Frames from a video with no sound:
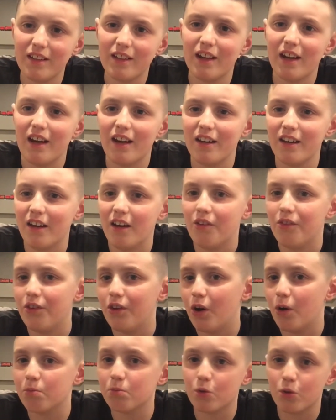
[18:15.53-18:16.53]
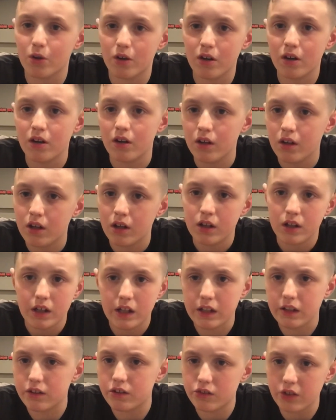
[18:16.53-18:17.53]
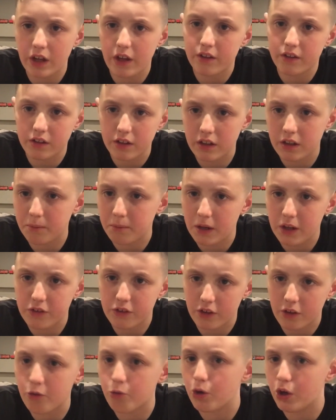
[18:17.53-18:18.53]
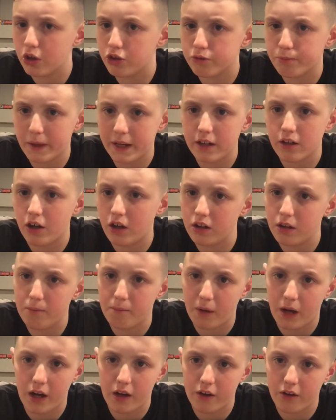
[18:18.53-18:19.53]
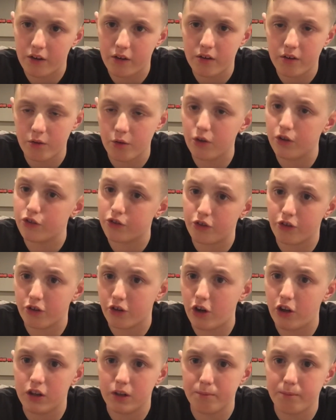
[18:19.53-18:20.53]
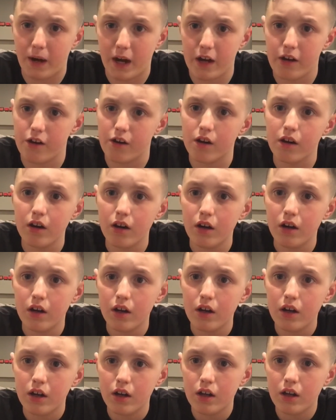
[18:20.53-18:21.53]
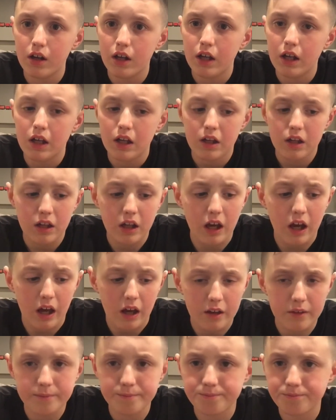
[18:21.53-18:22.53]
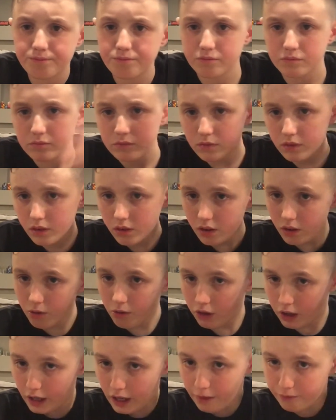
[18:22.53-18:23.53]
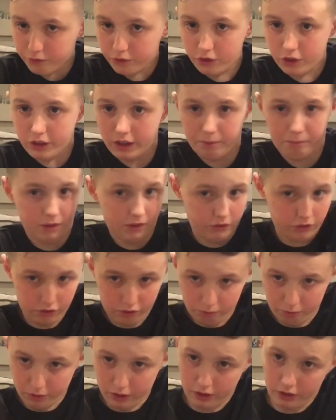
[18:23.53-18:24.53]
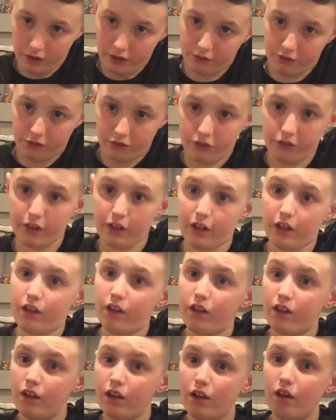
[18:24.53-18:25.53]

yeah, I know, no more insanely amazing quotes by Colin Baier or Sir Colin Baier. Yeah, I'm gonna have to look at my. I'm gonna have to see